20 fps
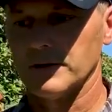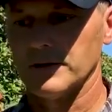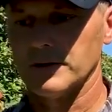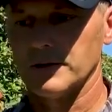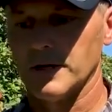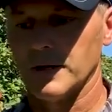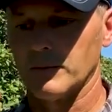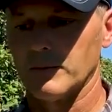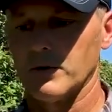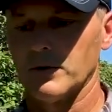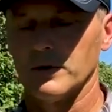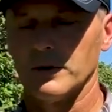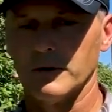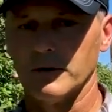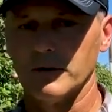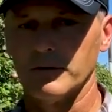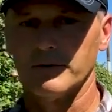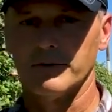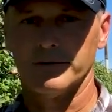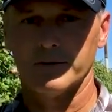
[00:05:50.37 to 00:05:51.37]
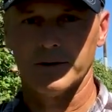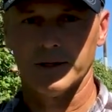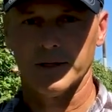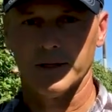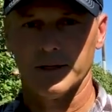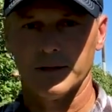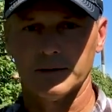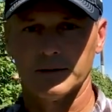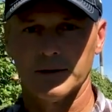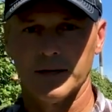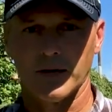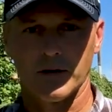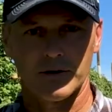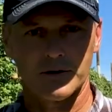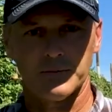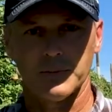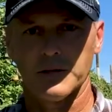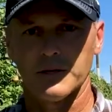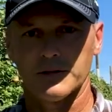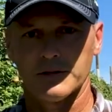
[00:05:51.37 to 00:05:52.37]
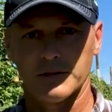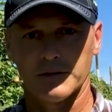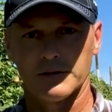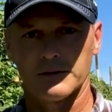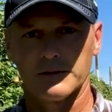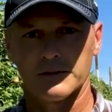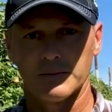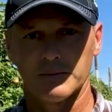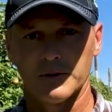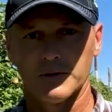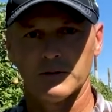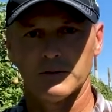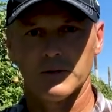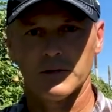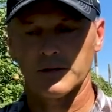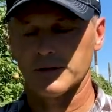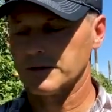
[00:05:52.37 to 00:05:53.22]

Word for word: the number of uh, air spaces between